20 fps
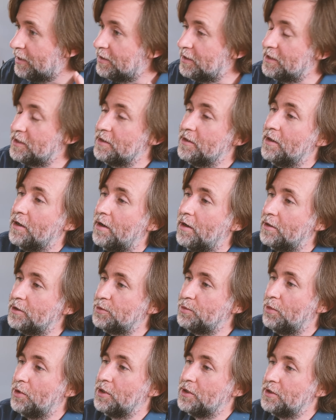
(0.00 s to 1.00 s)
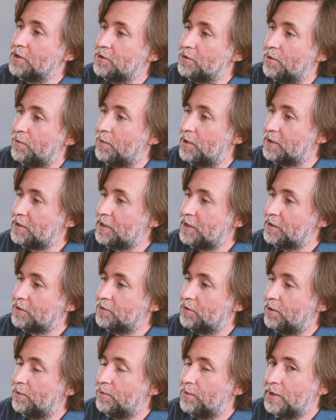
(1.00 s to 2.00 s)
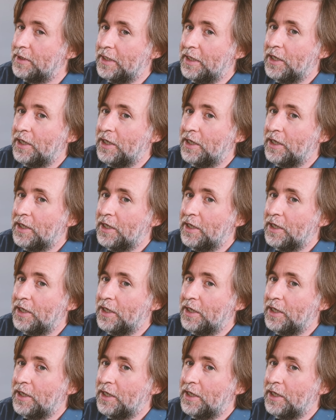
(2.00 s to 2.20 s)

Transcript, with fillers: these large monitors on my desktop.